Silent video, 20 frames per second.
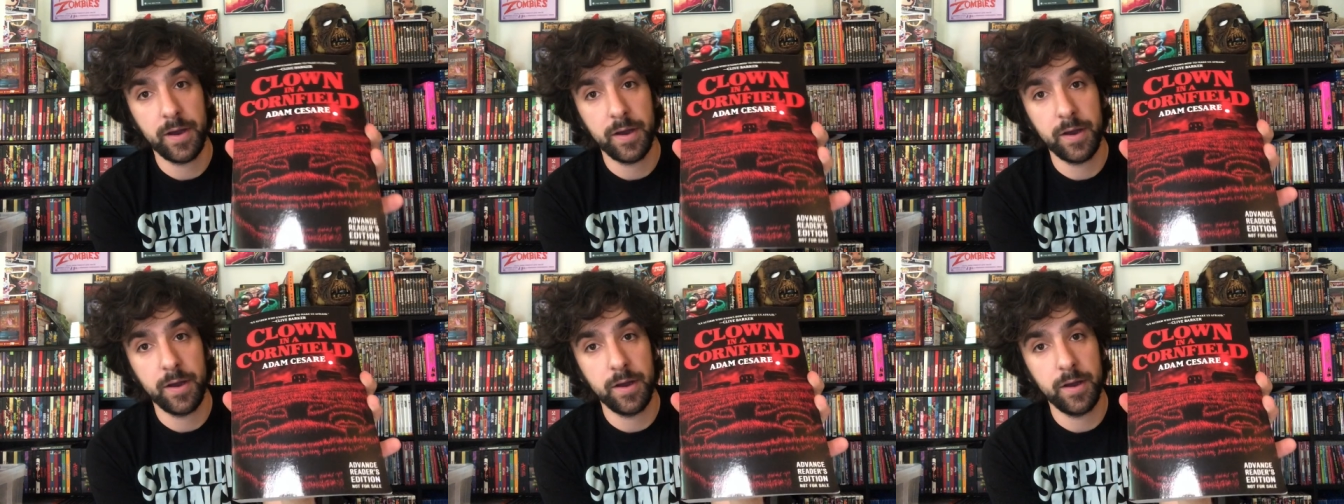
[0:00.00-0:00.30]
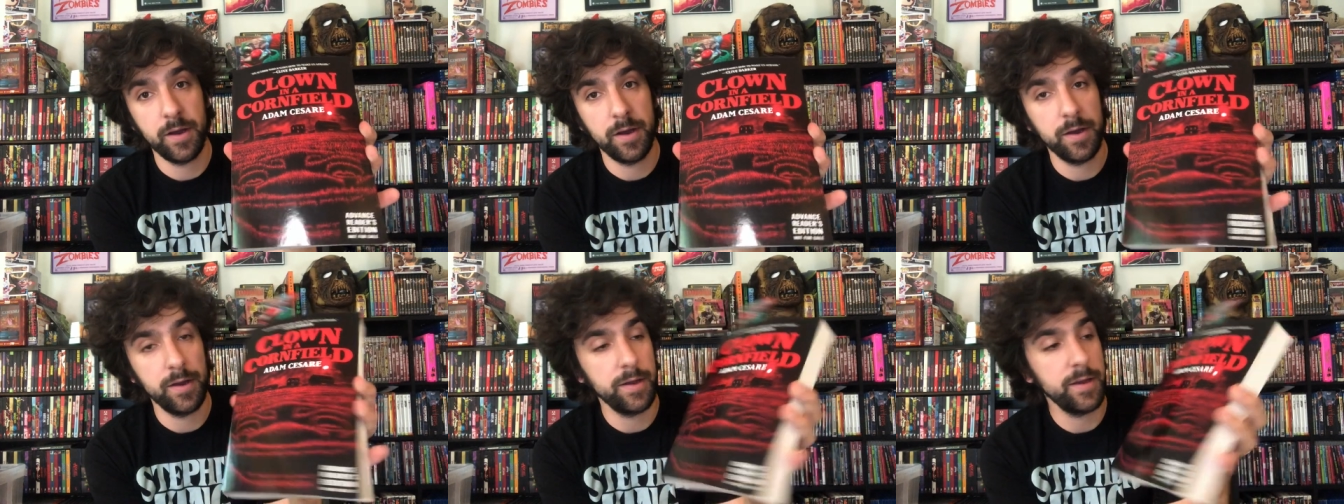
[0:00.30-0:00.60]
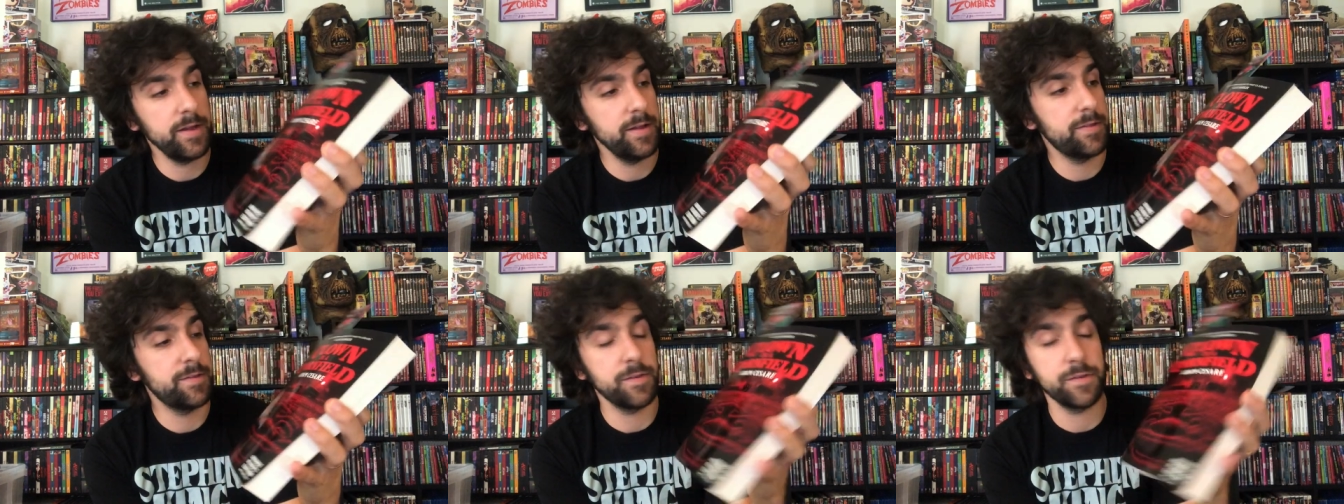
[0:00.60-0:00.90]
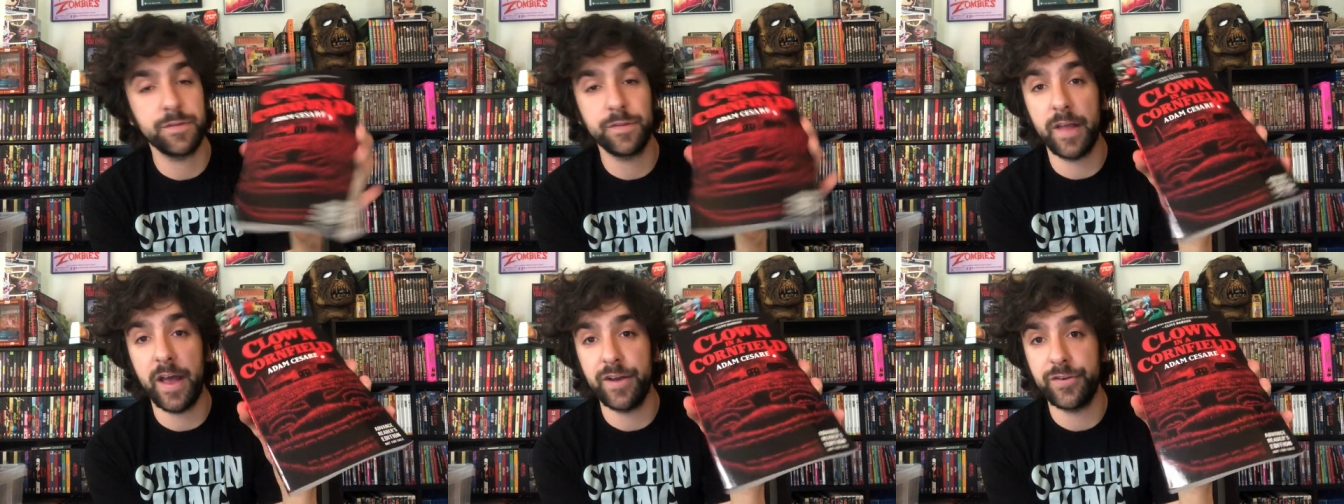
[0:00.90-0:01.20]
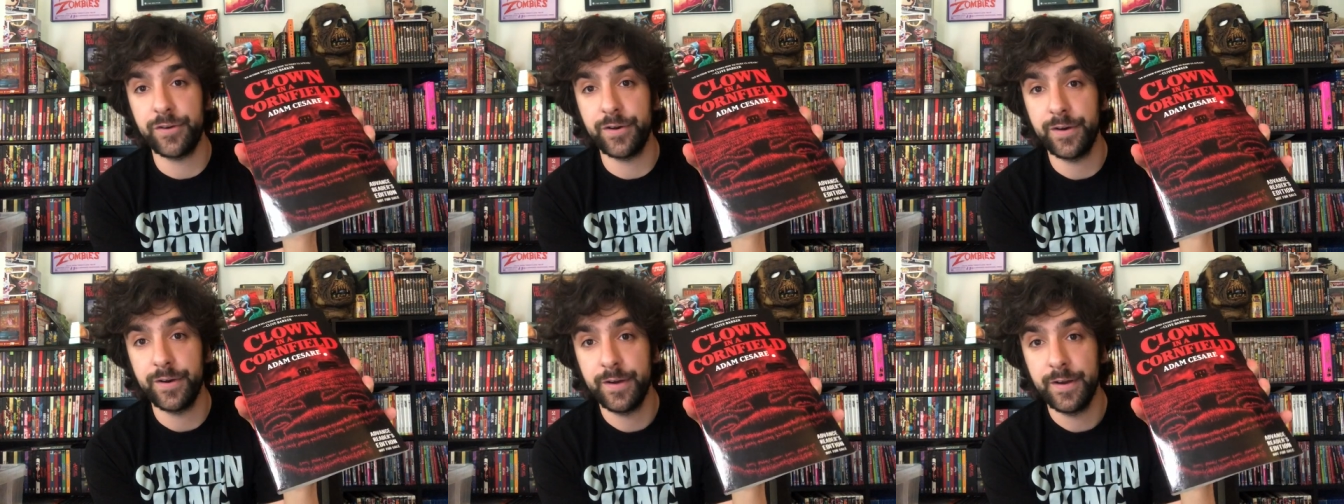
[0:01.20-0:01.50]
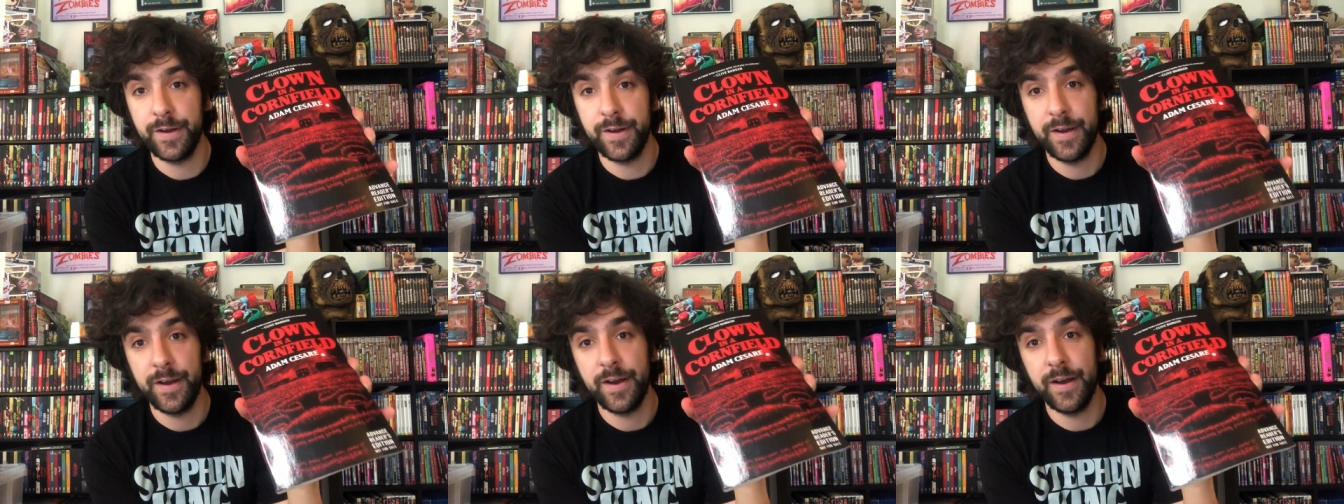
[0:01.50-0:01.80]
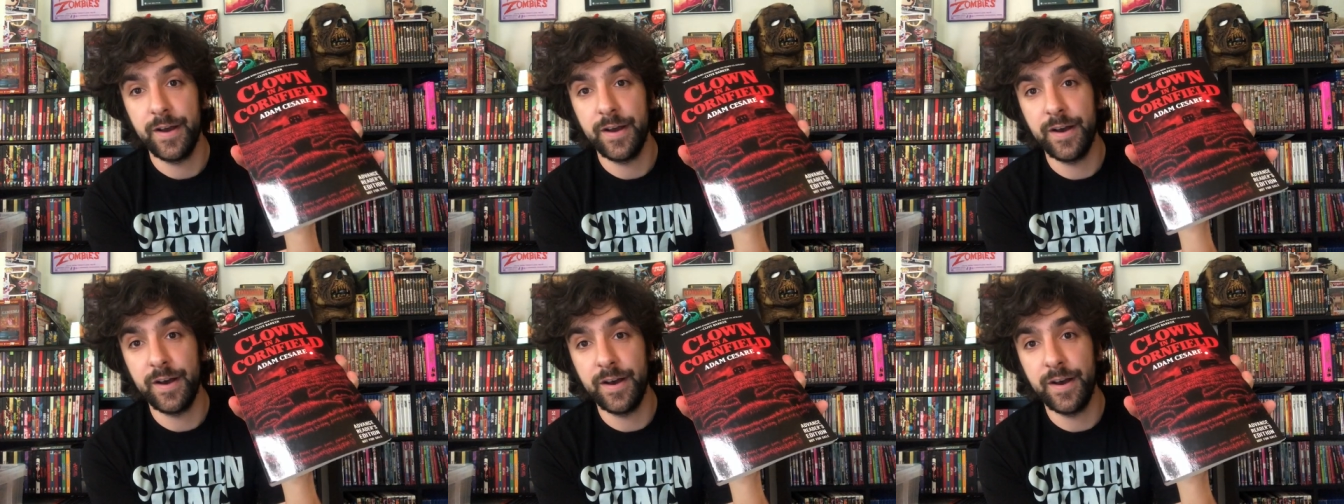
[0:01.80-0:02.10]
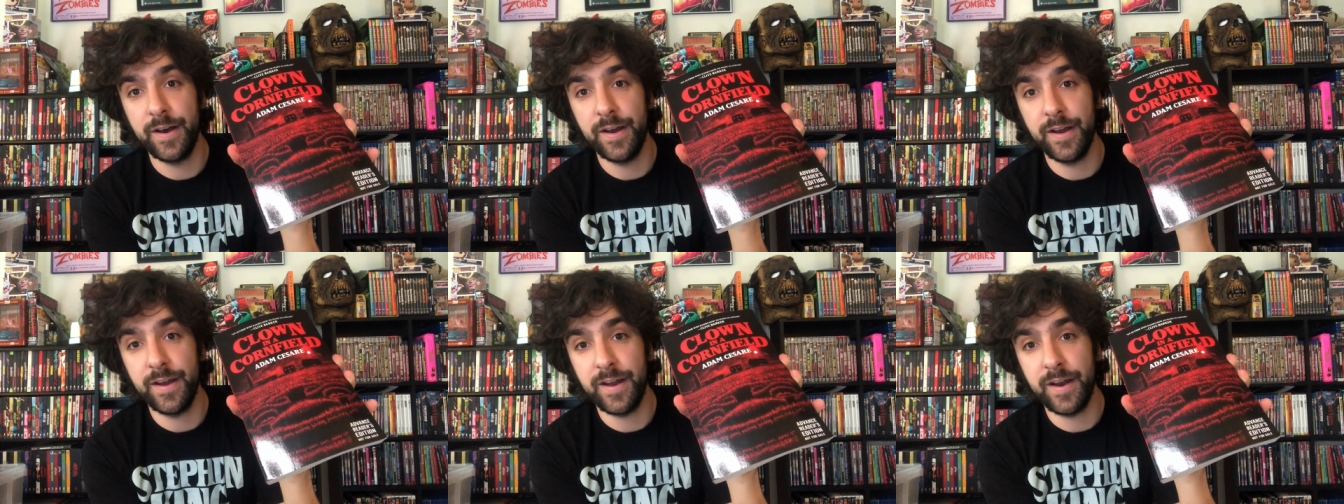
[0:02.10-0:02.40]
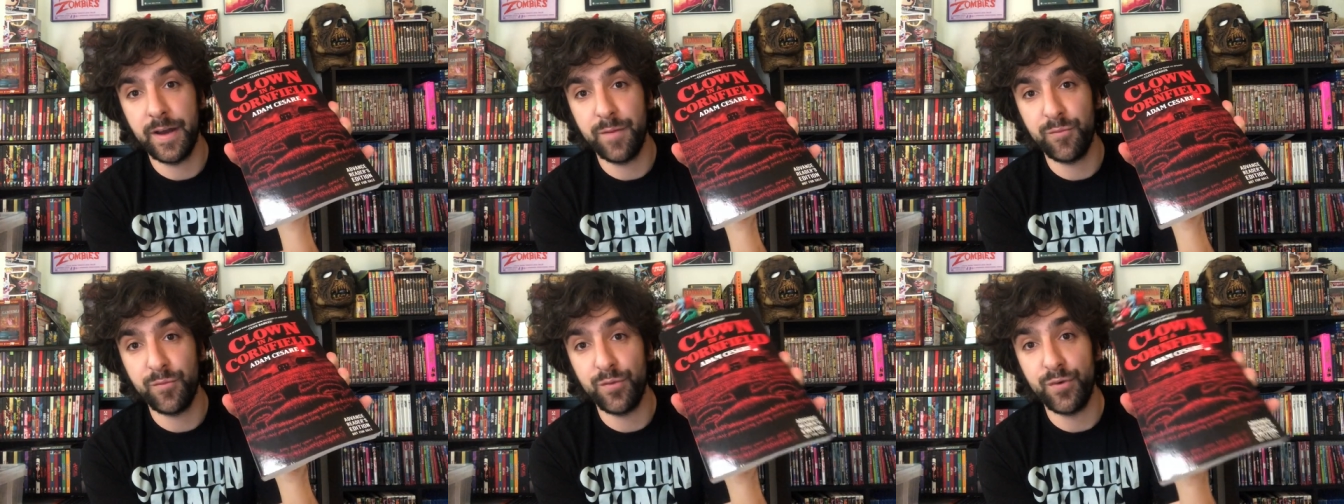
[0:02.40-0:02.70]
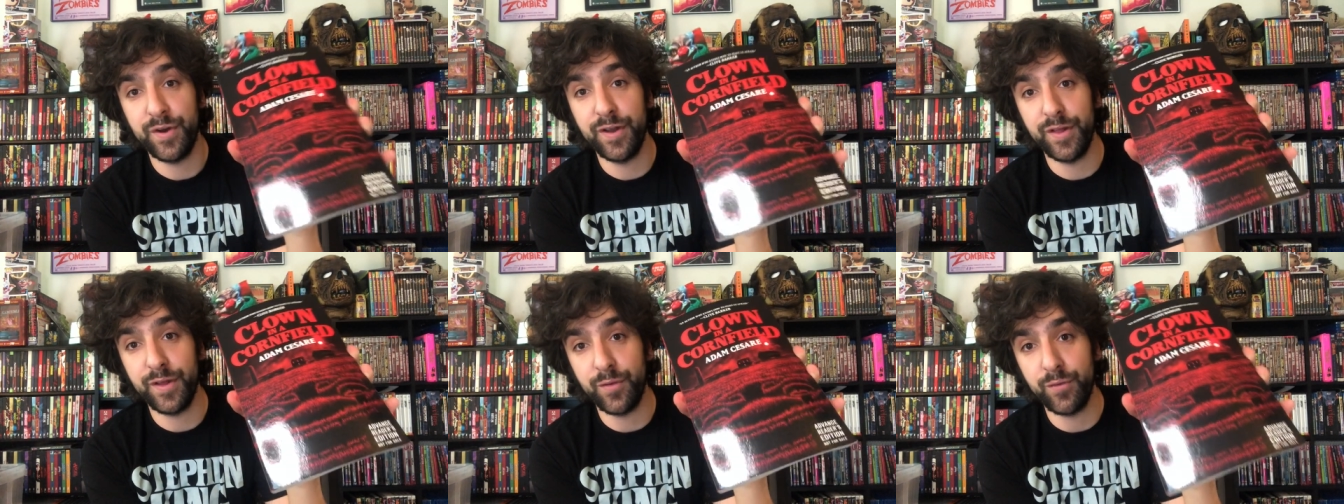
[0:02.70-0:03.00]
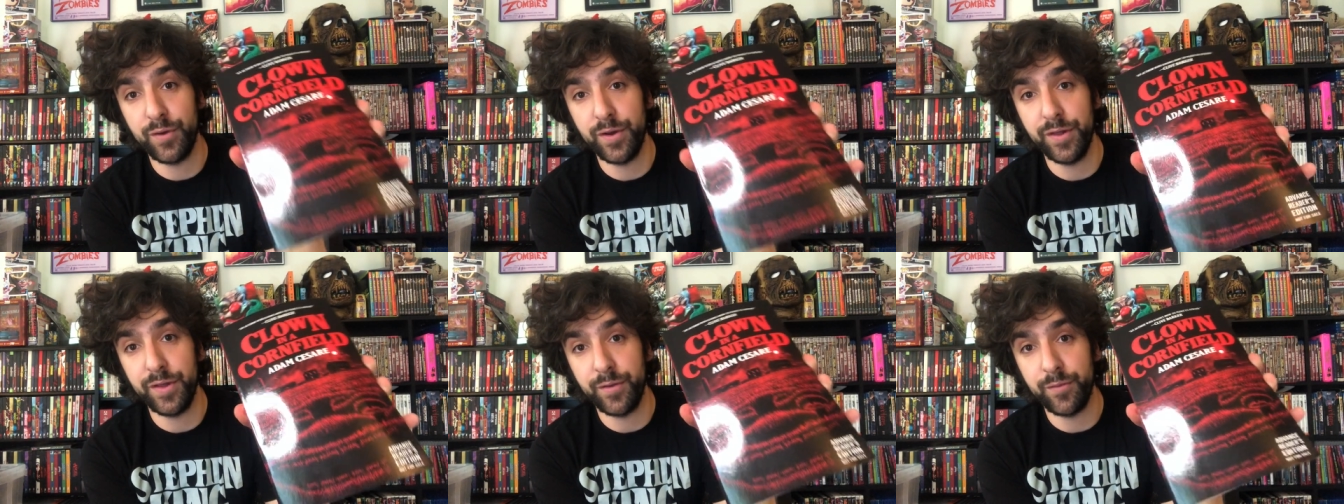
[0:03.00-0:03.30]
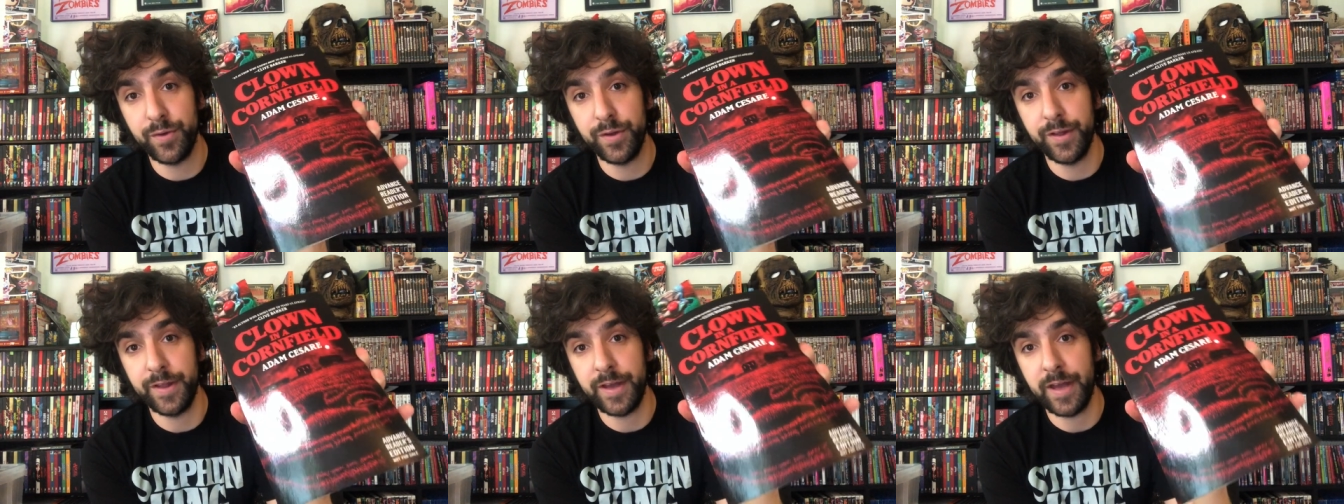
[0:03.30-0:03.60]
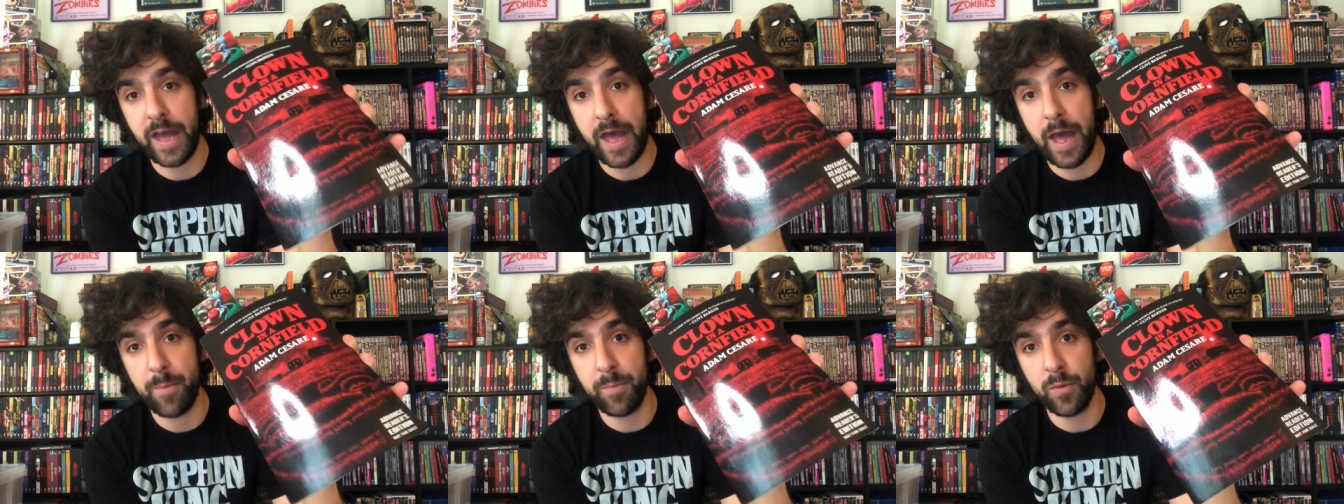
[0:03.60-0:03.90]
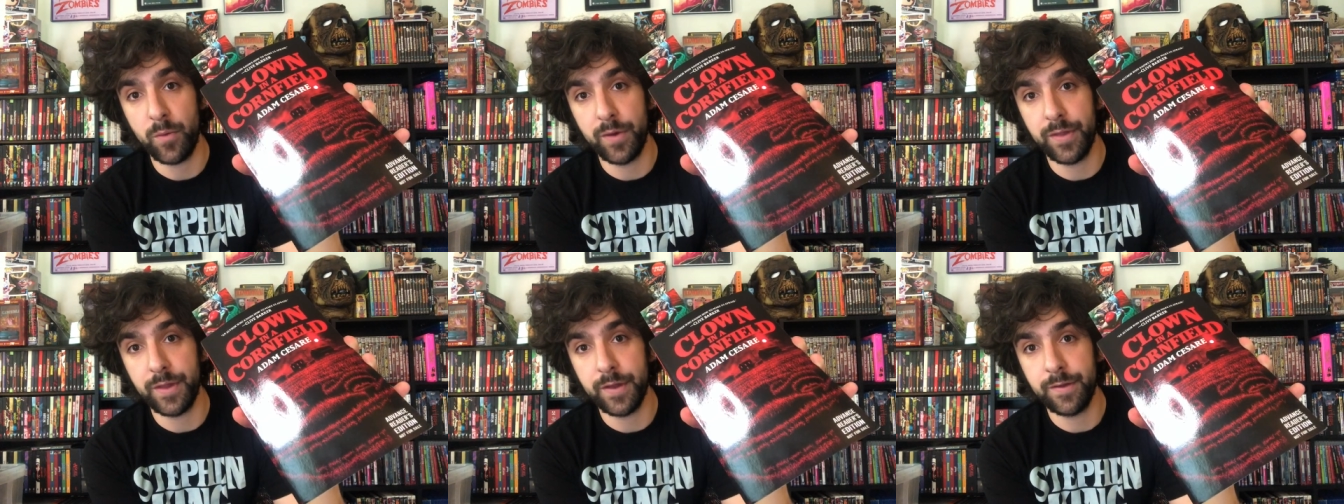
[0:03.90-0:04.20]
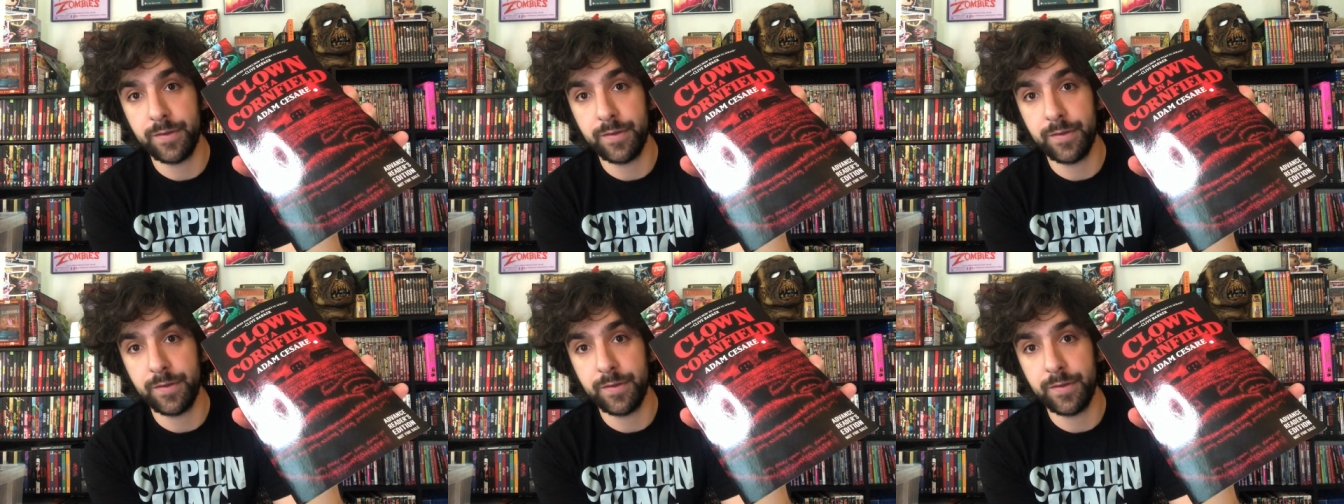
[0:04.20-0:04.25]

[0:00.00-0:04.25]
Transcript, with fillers: Uh, it's a slasher, uh, and I'm really, really, really happy with it.